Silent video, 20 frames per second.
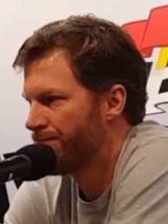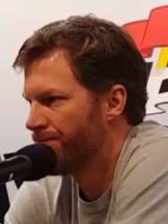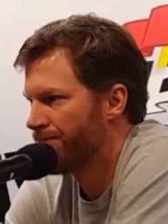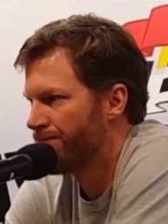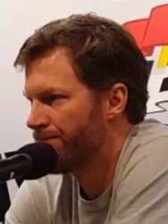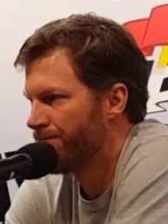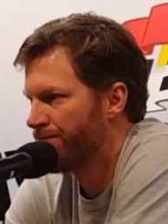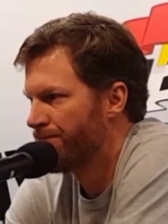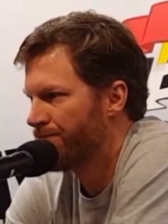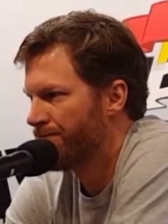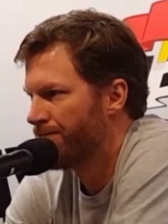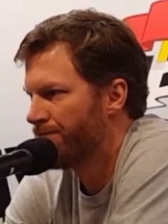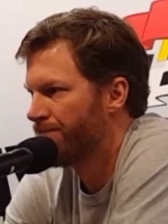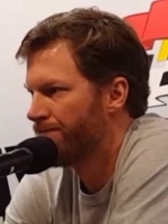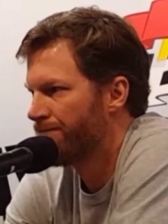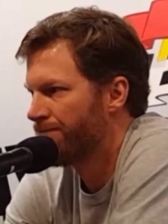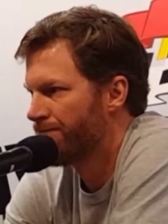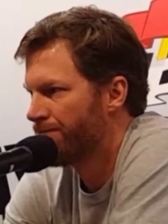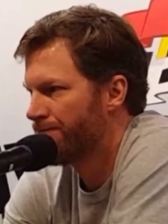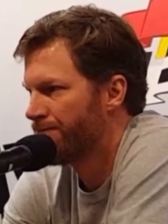United
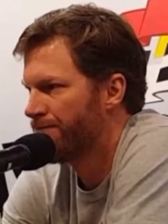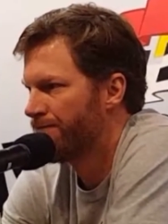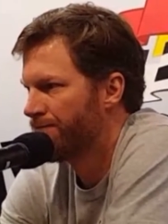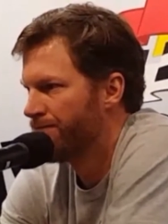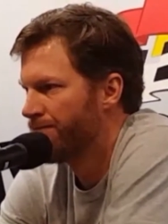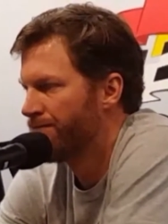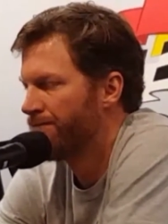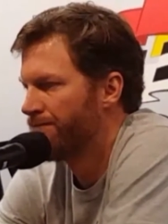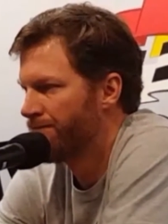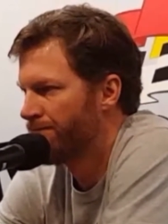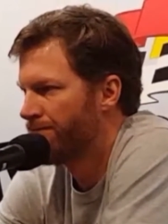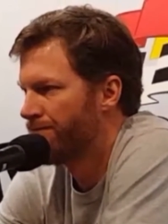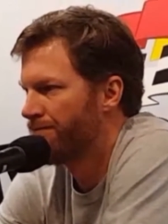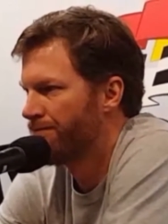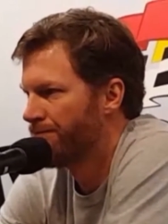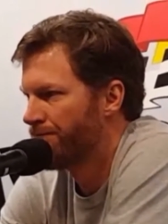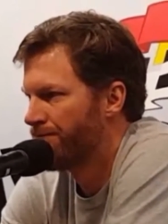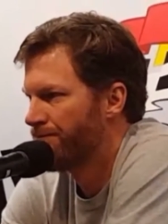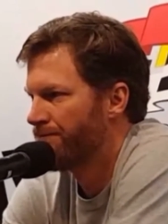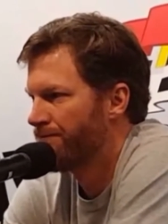stickers this weekend, and,
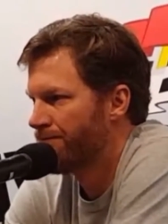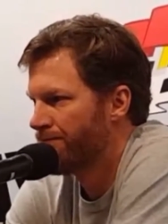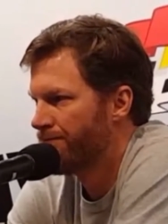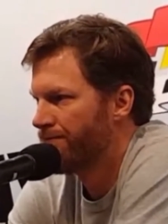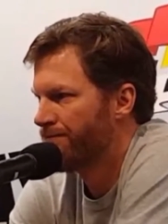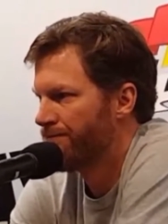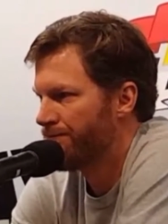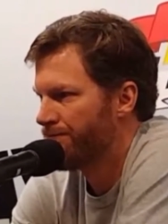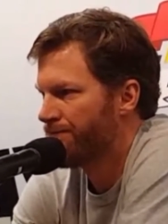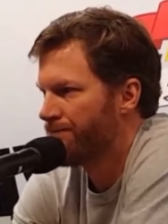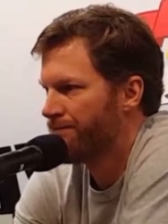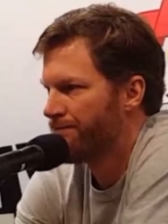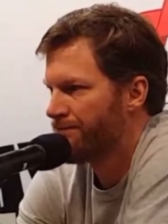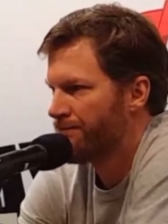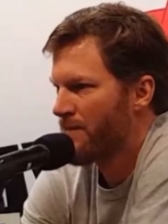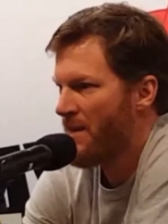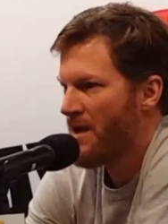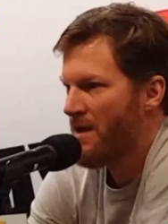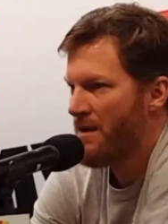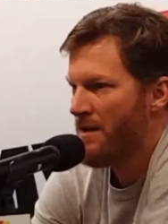and could you talk about
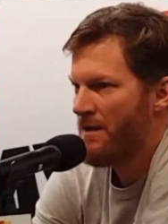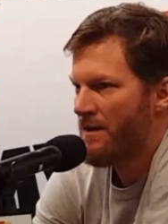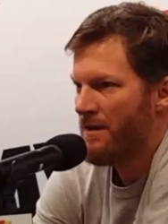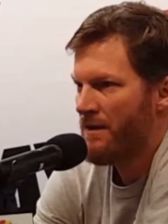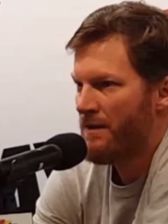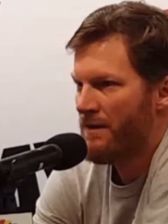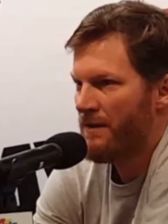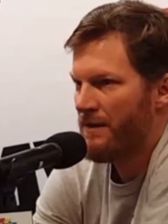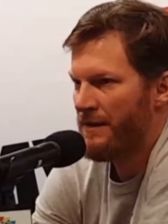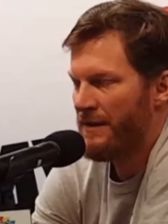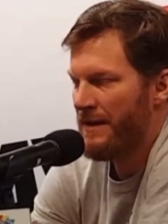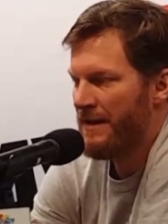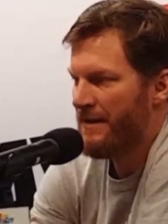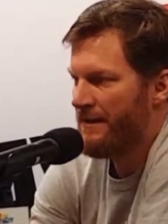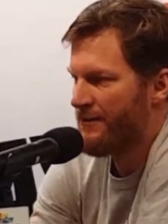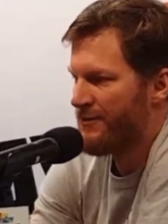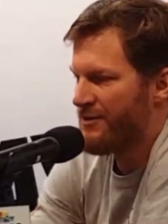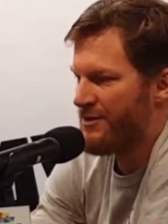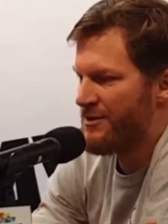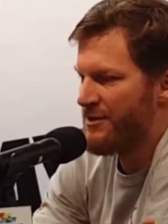that? Thanks.
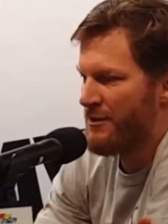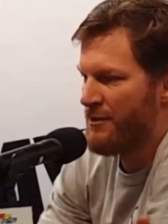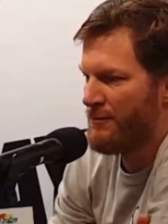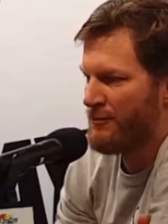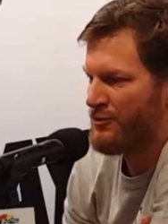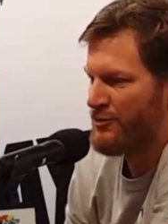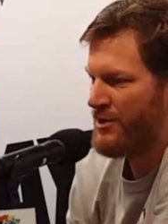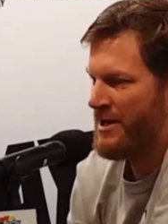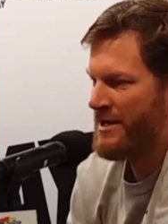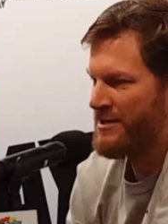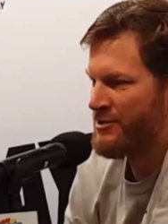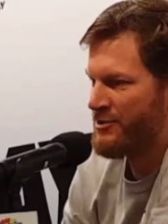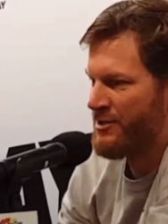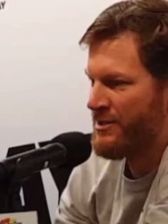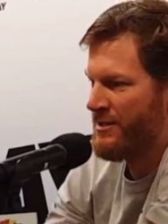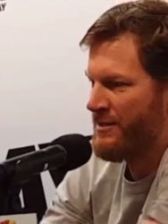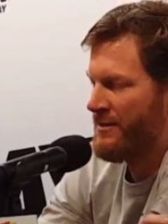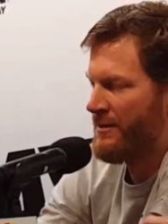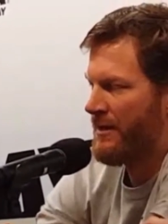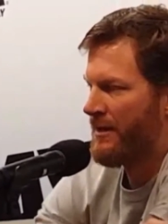Yeah, it was a terrible
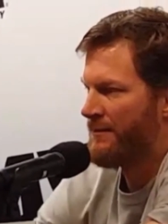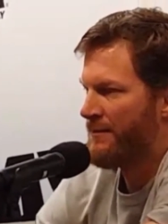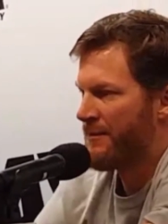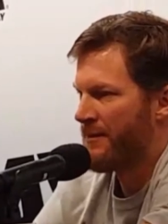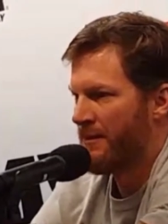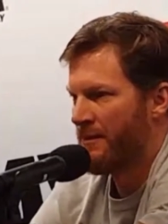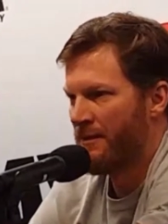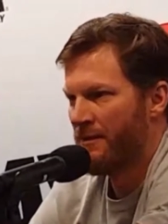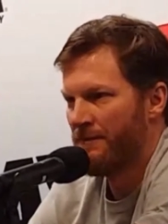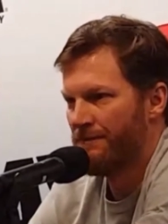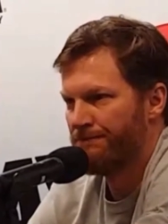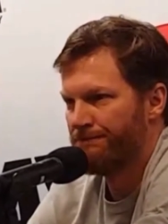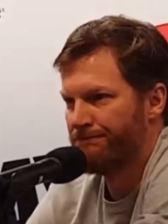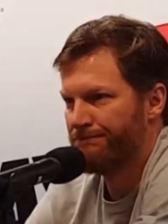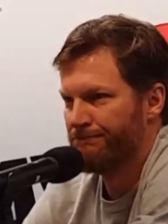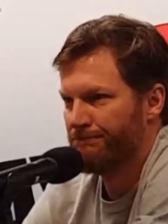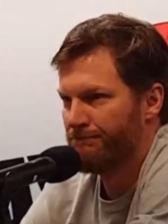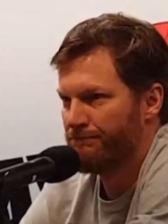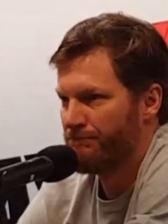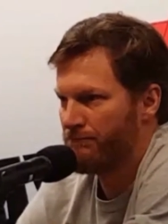tragedy. I'm
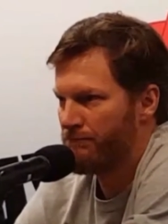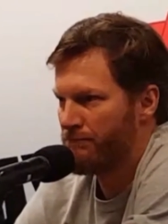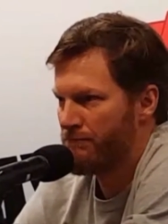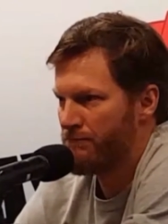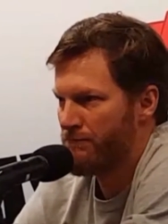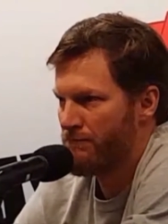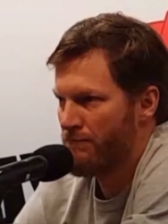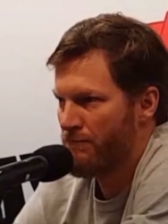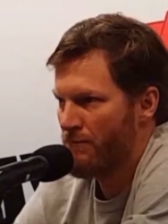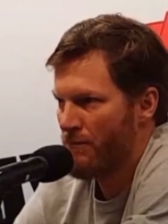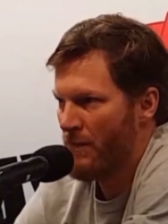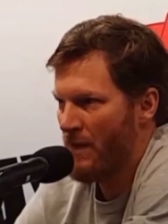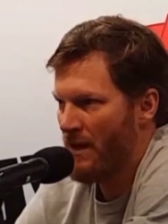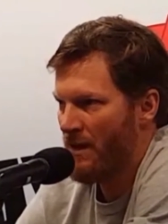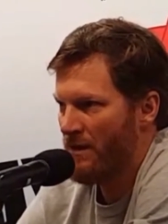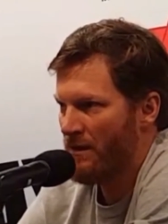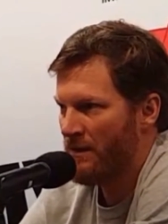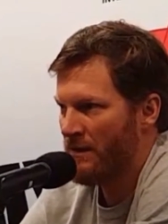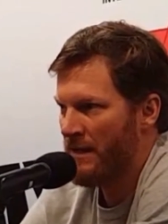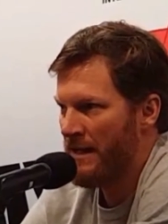um,
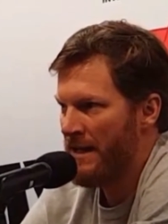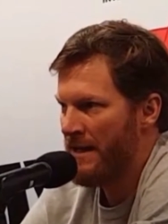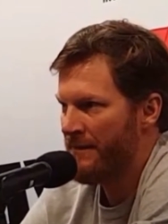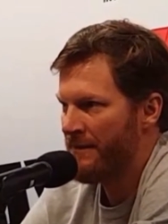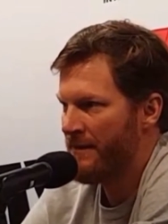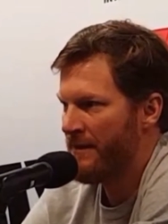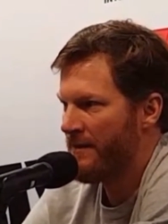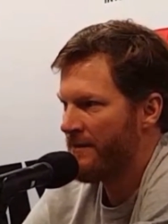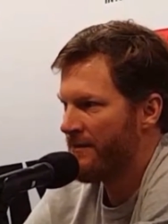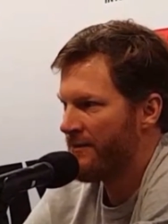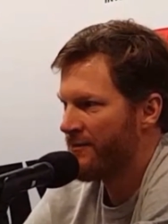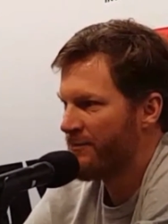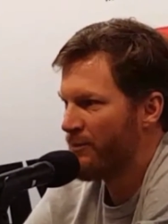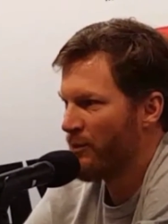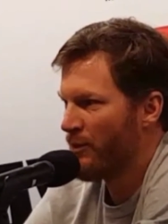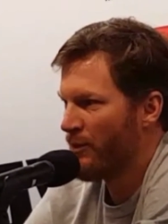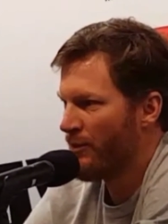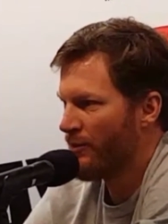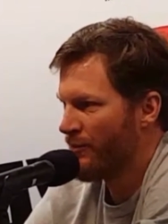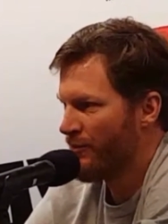glad that the
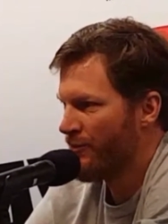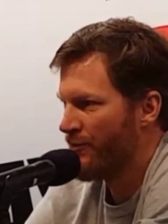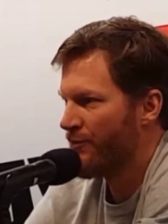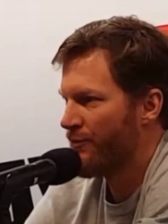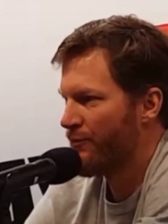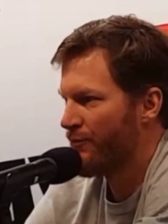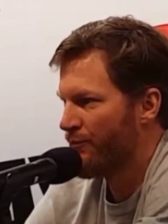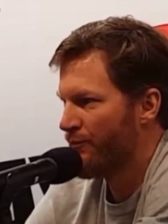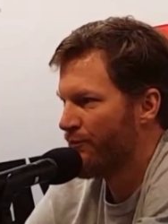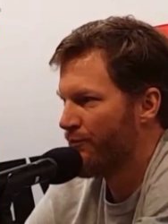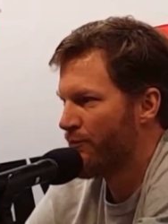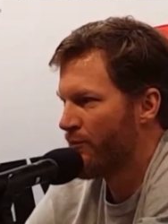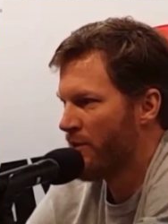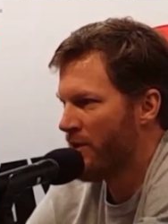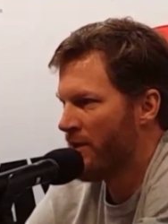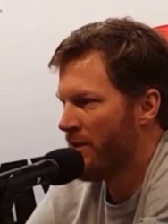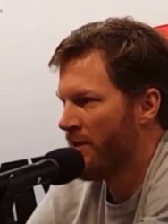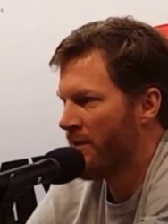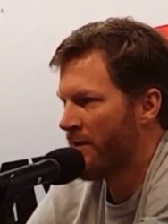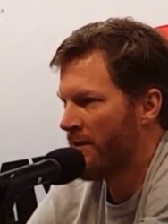sports
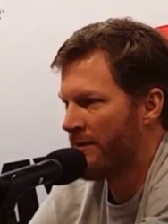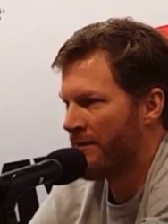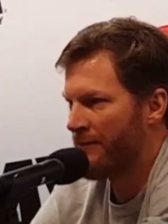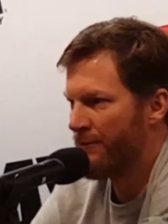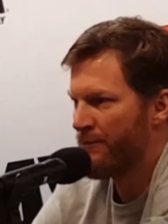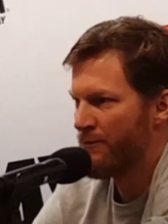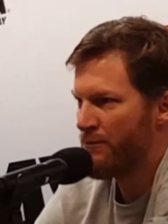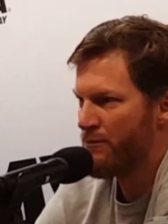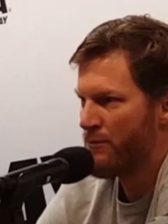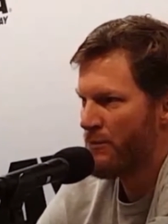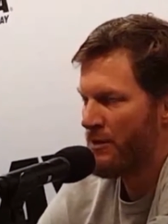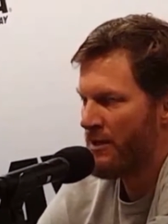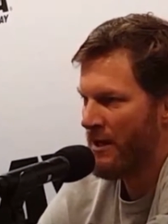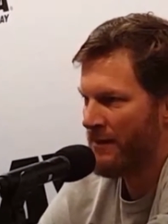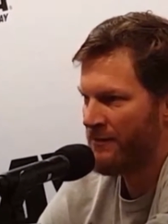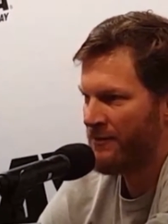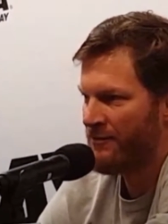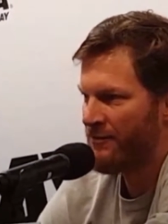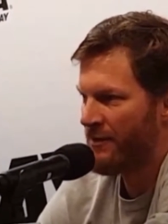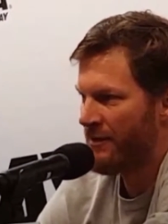uh,
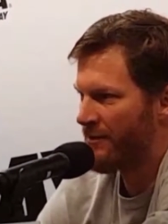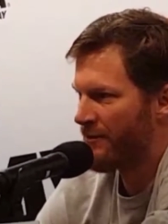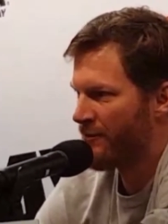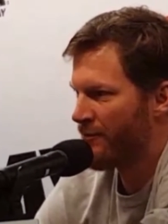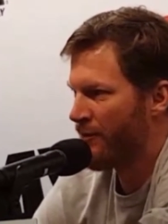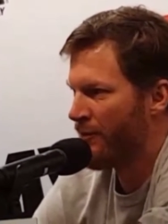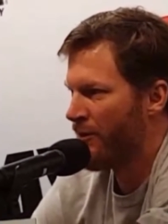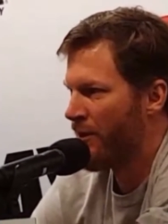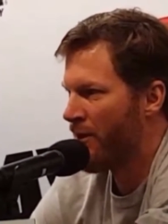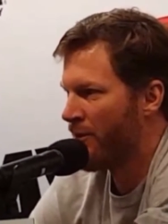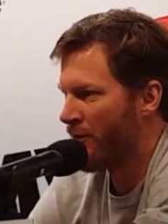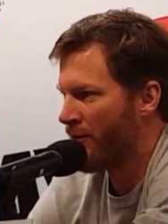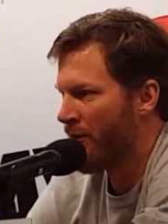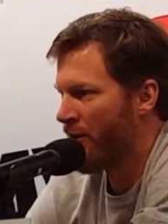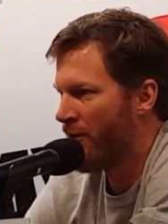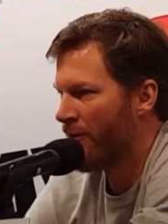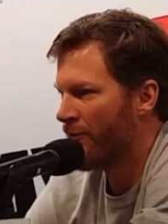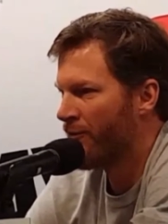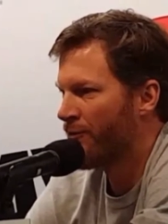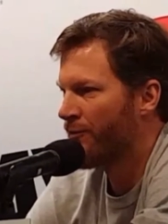got the stickers on all
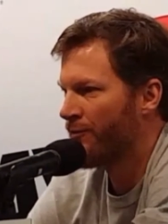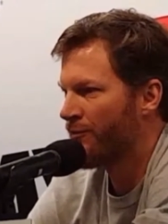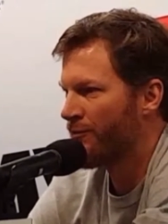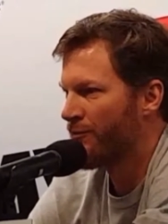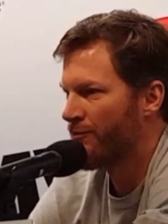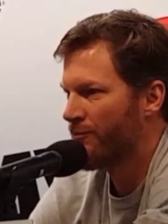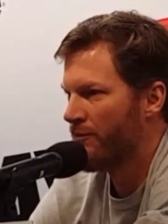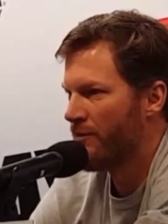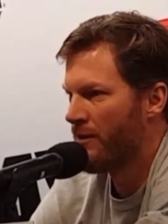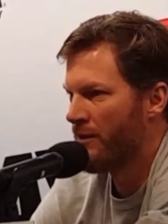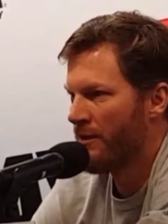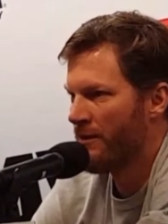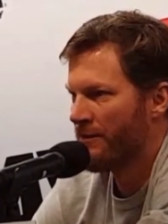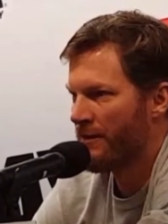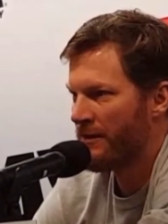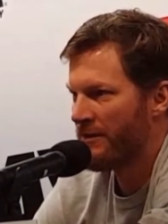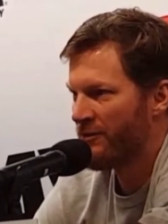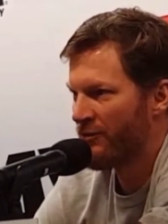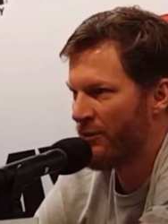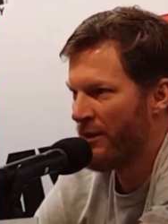the cars. Uh,
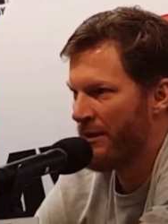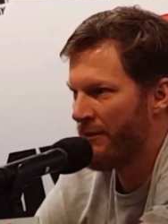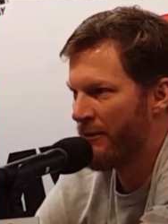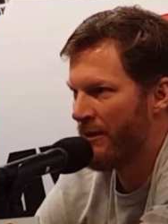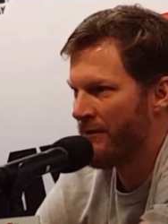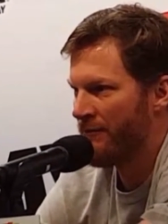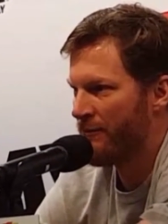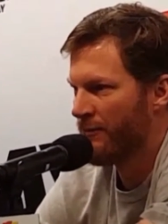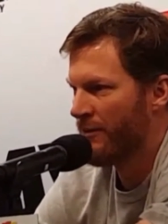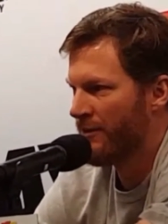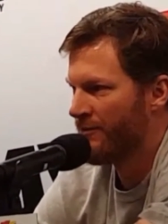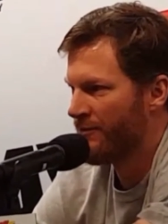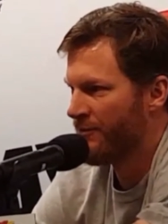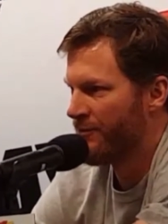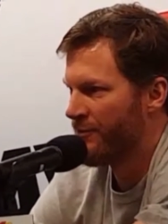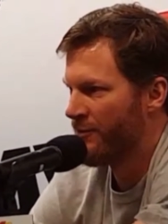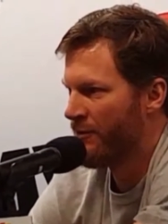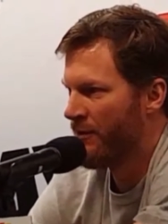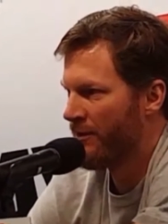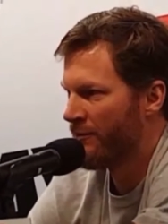I think it's a great way for us
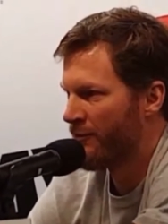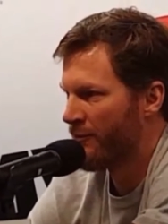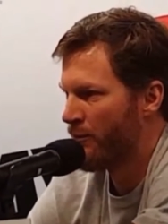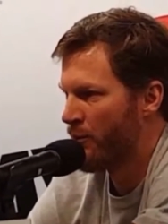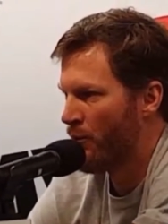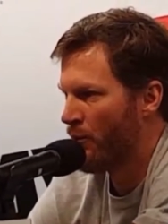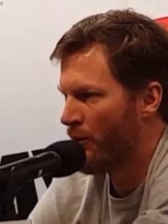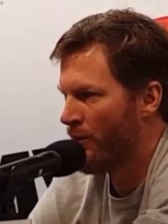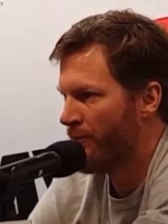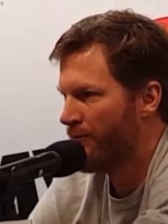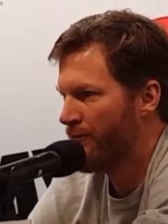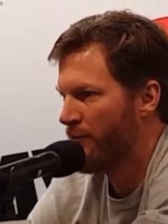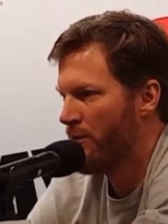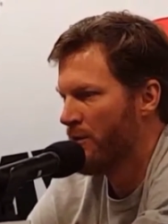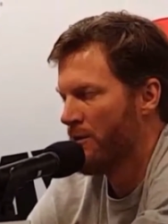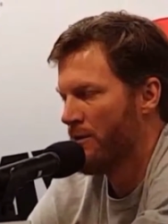to show our support.